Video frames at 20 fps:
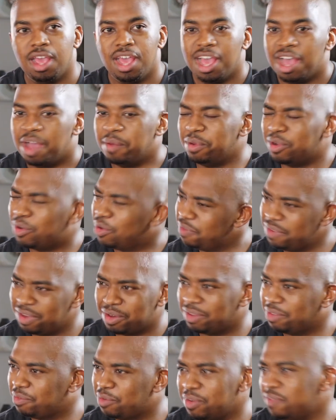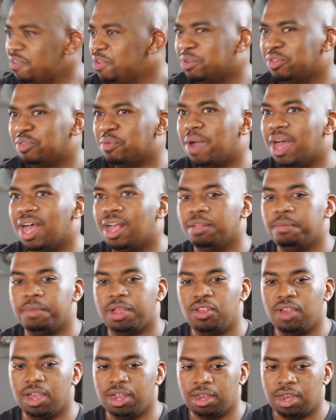I mean, COVID was wild, man.
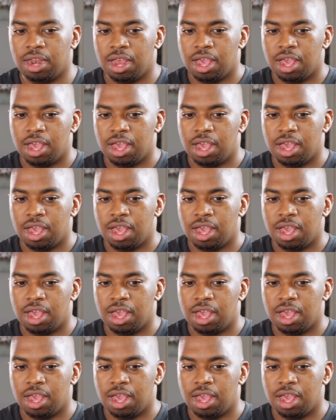You had,